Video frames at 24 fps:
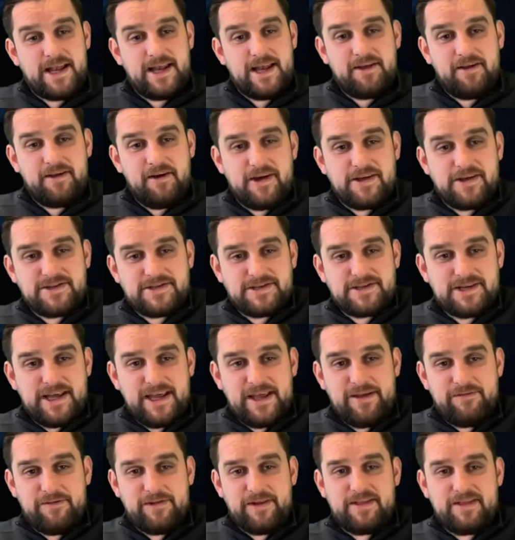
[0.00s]
guys,
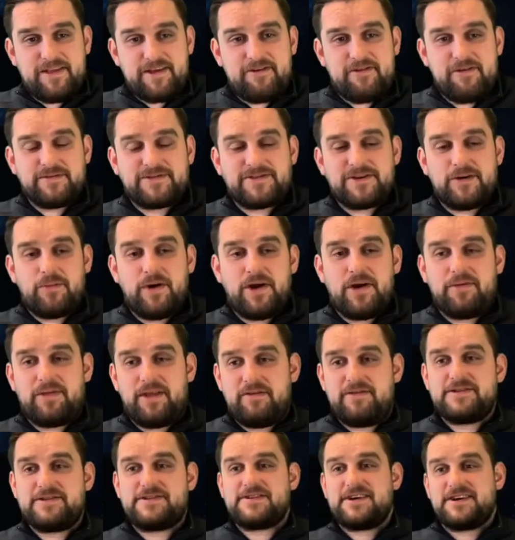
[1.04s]
even in the crypto world,
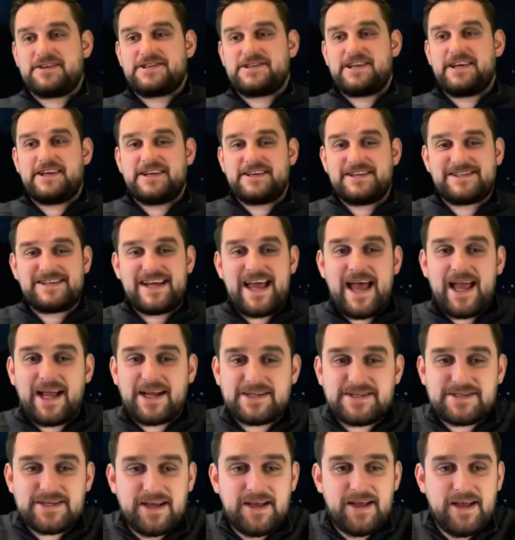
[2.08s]
there is such thing as
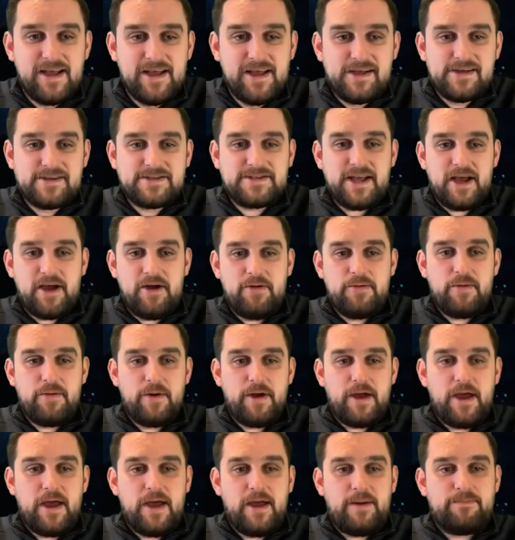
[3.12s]
tax. So
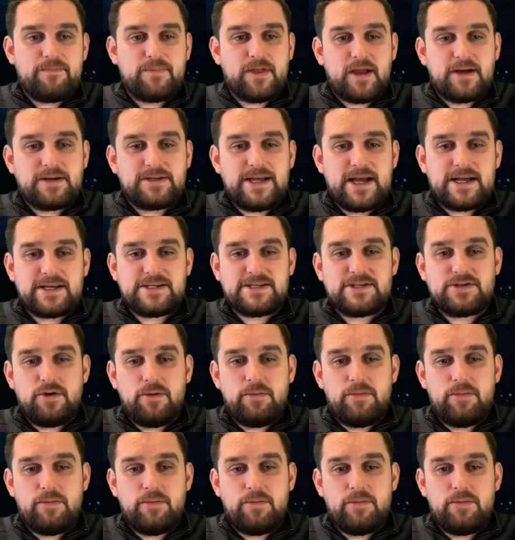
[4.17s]
tax is normally